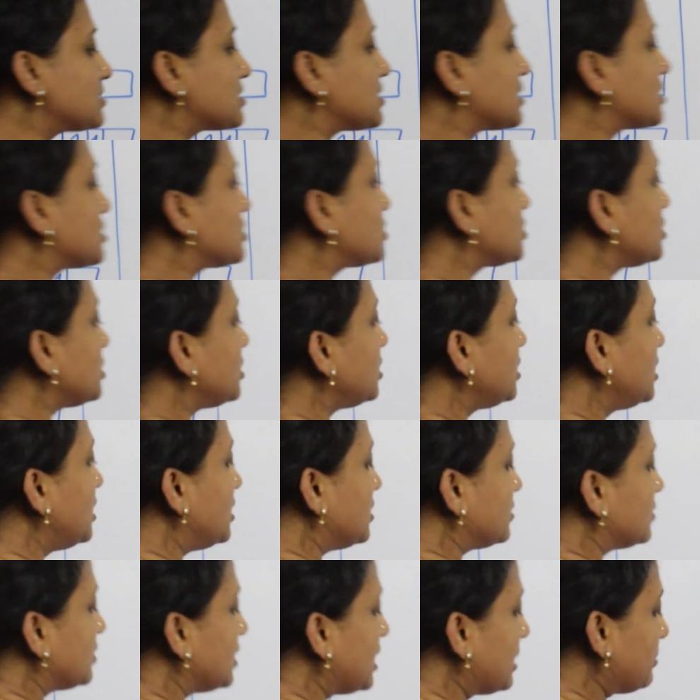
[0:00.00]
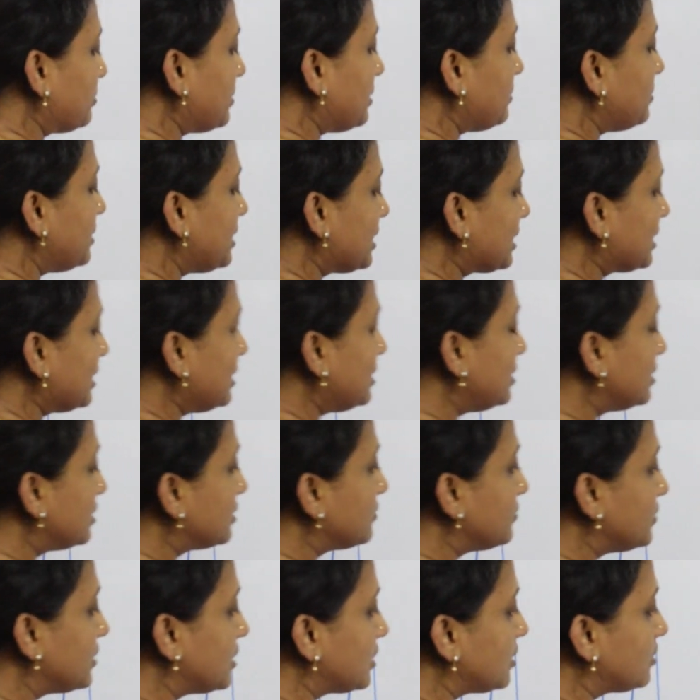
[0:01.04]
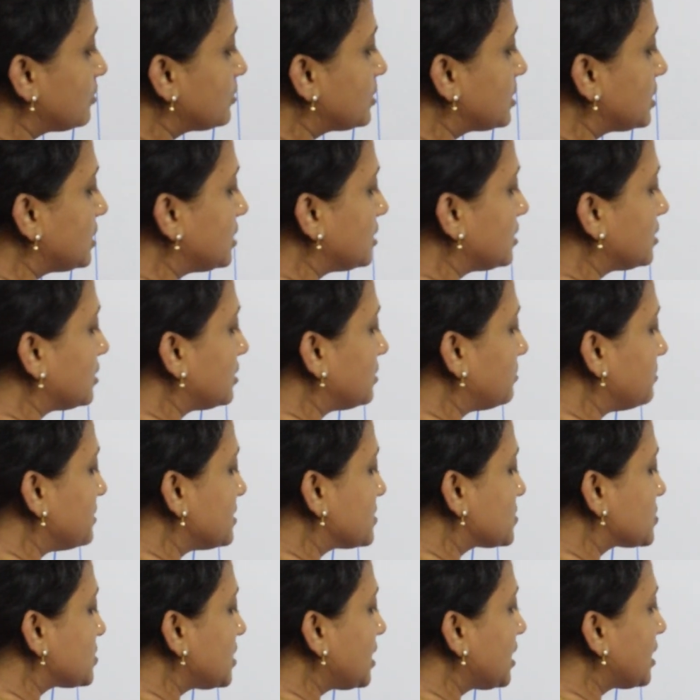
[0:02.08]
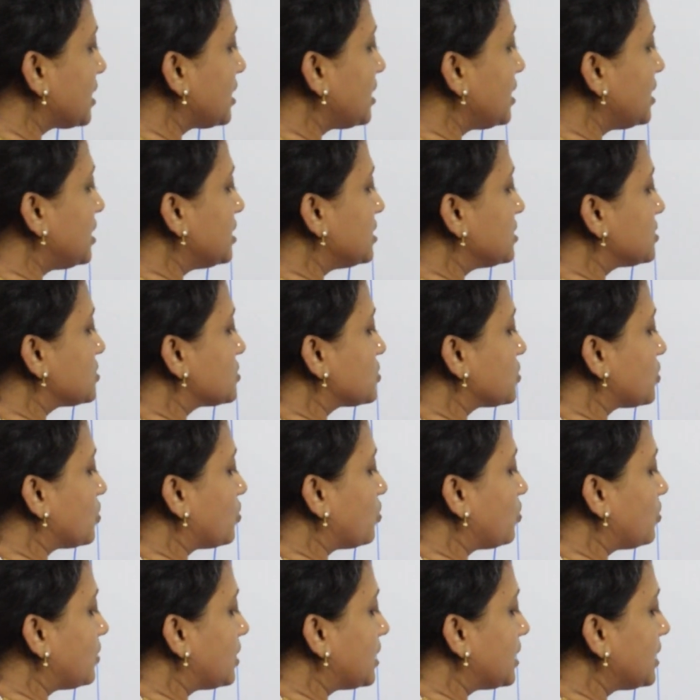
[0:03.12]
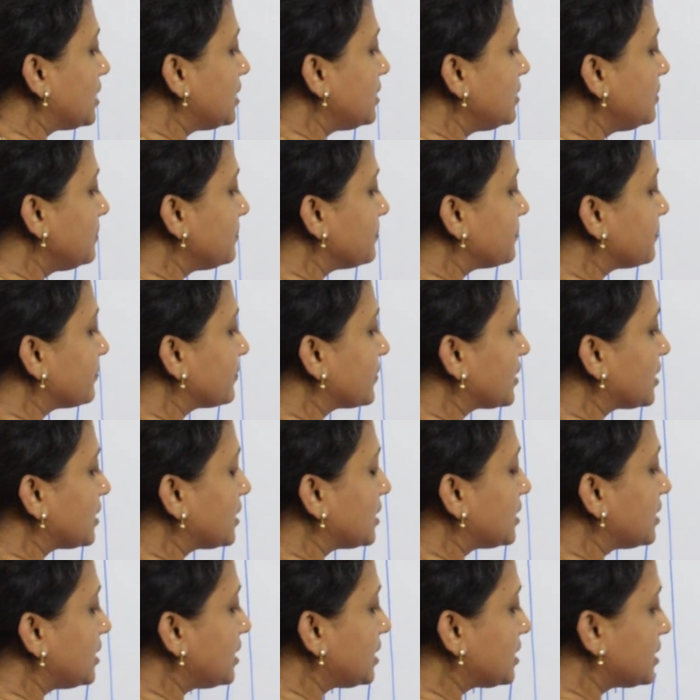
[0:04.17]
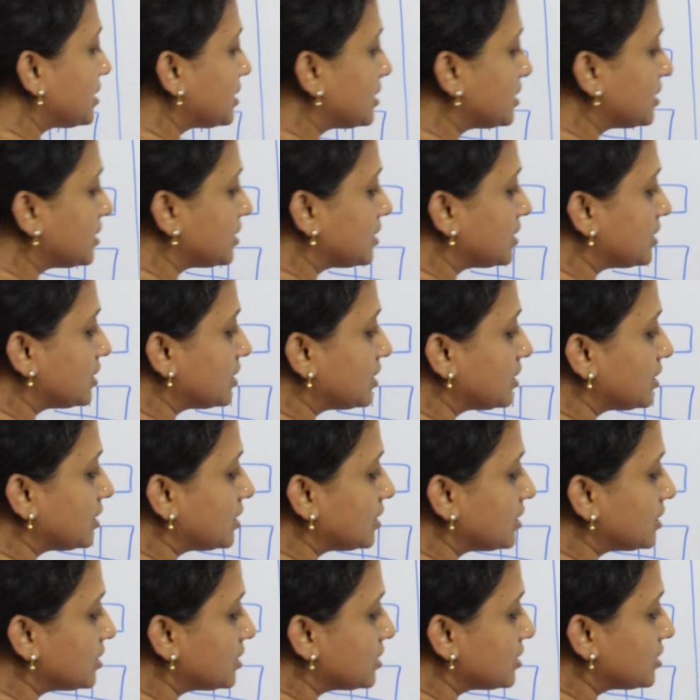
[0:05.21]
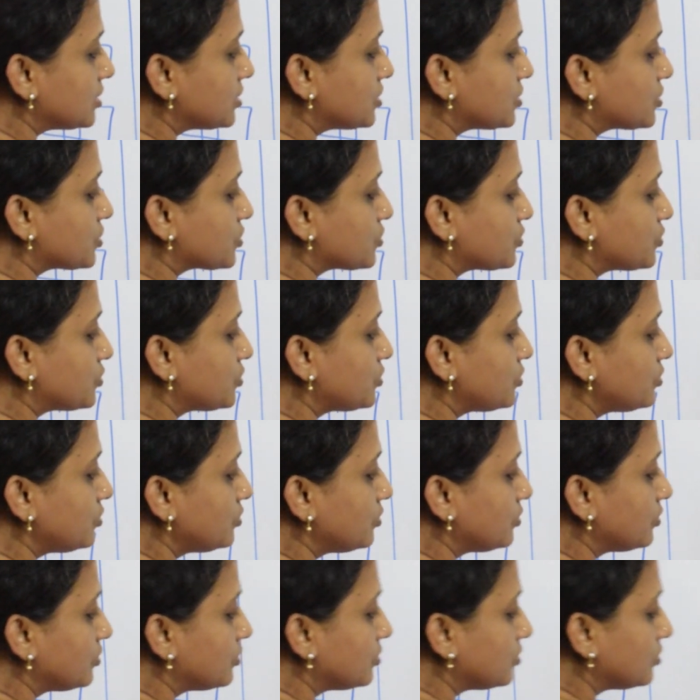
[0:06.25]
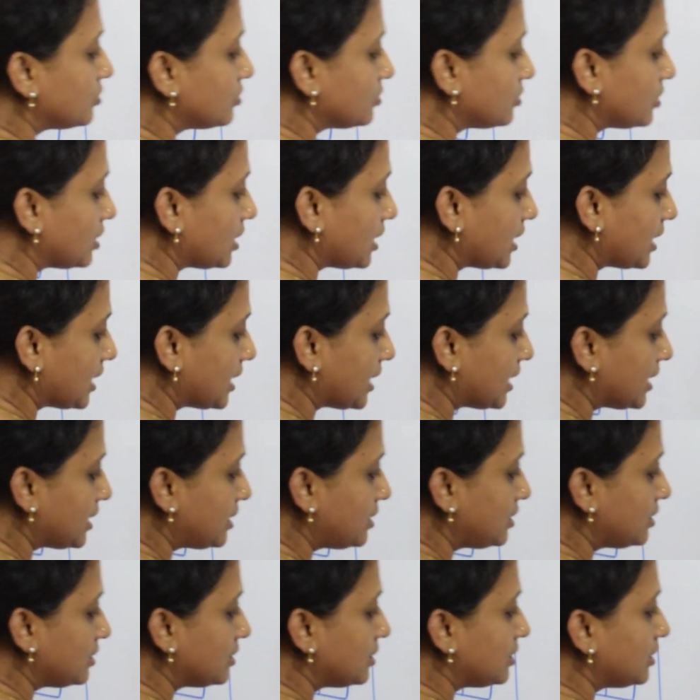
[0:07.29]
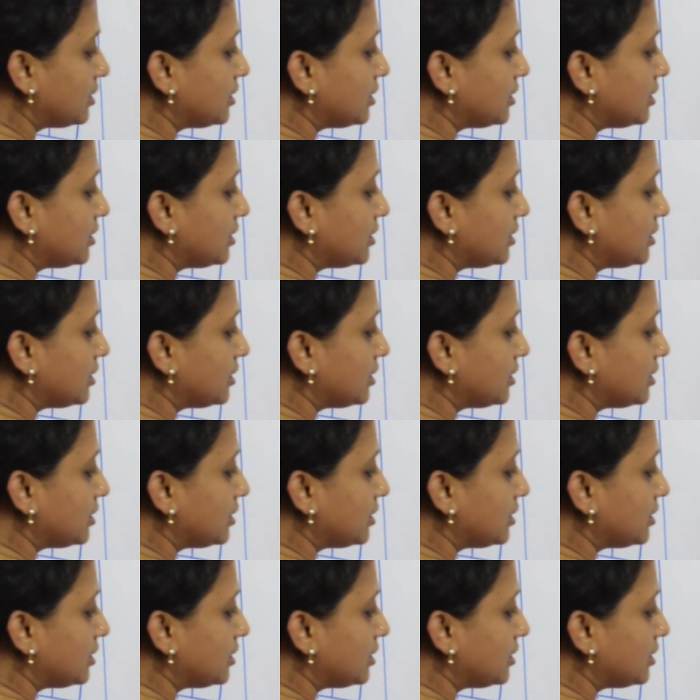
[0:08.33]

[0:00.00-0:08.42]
structure. So let me be clear without a mistake. So 1, correct, 2 and